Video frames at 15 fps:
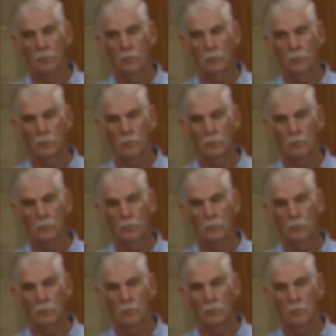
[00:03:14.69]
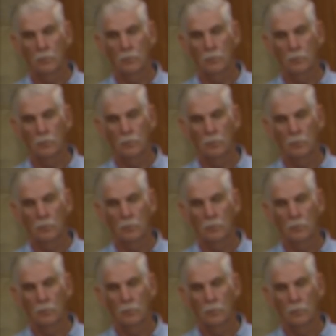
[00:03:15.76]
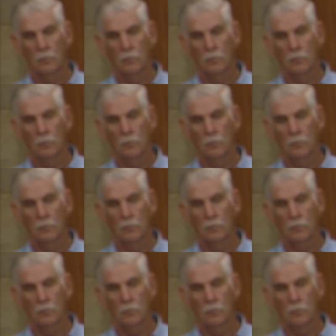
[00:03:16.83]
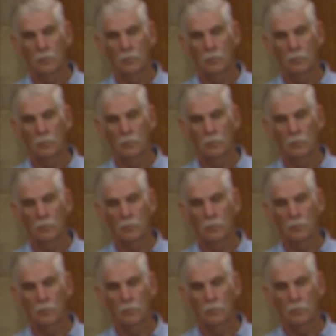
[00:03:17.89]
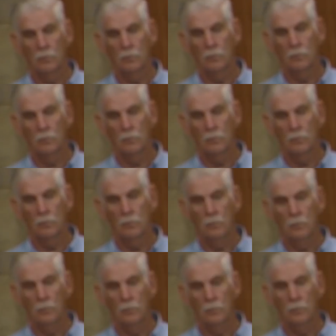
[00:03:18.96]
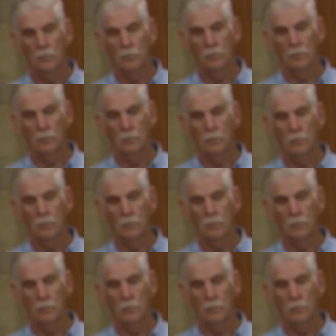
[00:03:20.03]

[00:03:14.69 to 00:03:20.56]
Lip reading: No words are spoken by the person on screen.